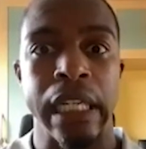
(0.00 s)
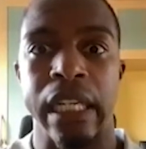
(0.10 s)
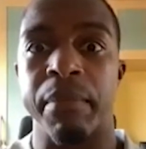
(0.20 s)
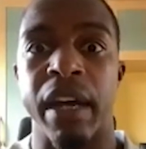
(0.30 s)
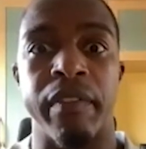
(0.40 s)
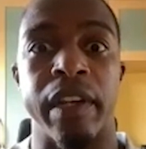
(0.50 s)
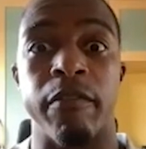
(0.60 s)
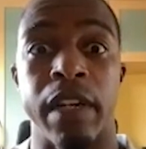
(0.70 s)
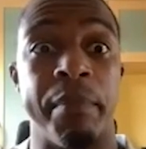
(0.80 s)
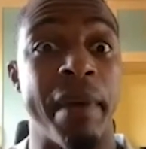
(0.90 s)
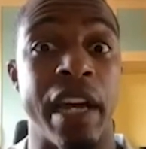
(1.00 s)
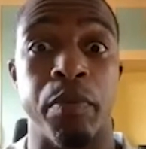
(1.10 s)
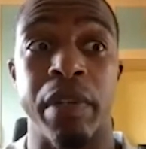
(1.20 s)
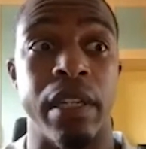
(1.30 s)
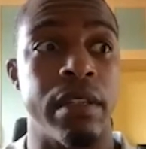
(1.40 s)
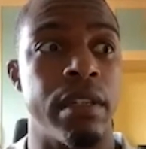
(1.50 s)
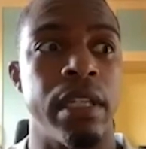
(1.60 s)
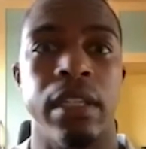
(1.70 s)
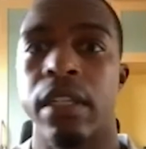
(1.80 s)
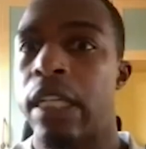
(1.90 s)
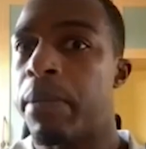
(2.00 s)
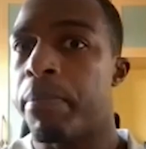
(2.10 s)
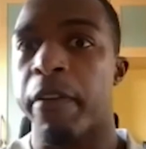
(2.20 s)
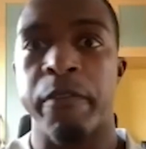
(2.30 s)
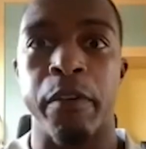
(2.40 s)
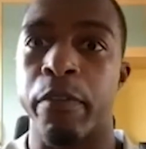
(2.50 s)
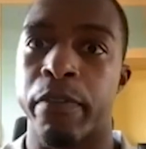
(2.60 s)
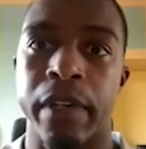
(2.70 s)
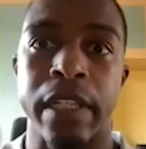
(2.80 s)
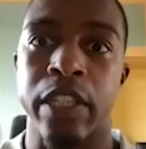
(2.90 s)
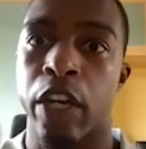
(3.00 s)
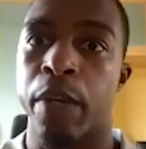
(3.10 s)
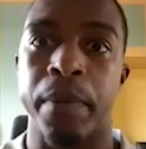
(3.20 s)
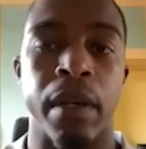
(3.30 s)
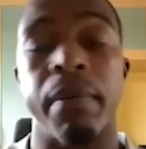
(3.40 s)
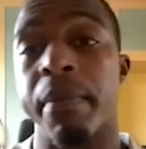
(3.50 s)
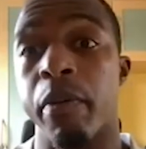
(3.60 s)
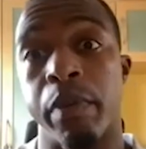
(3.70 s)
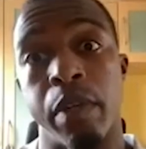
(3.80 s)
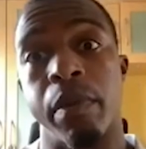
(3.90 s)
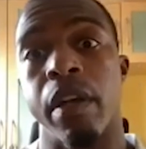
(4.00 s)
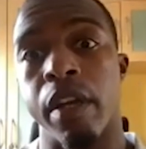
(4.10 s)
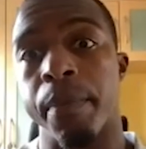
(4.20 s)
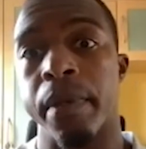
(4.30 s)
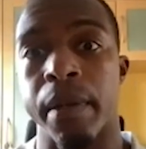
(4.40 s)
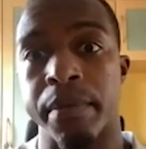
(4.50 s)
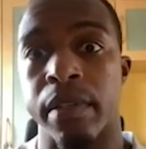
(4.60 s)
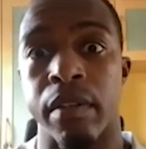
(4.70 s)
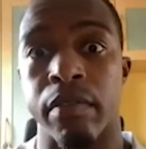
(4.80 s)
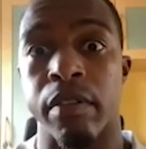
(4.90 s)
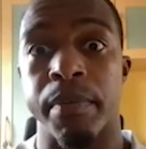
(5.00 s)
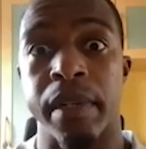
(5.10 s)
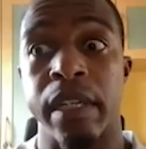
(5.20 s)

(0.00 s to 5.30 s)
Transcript: They might have had a really bad week, but feel free to open up about what you want to open up to the group.